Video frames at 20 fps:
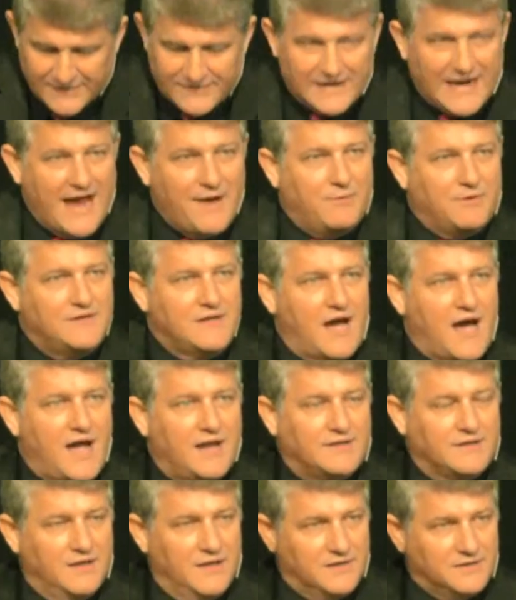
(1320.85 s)
that I would
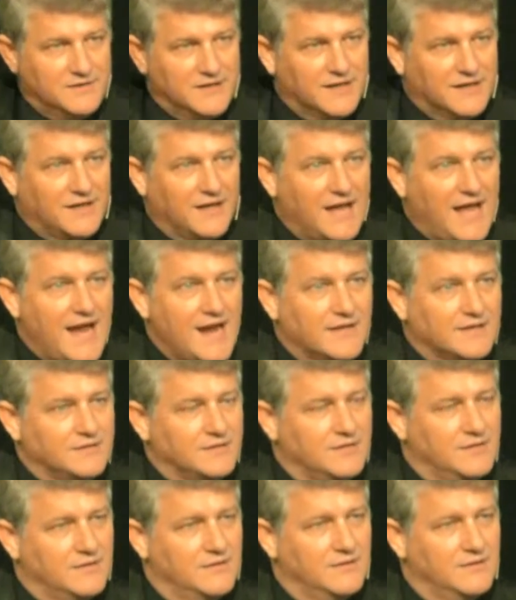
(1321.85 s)
not neglect,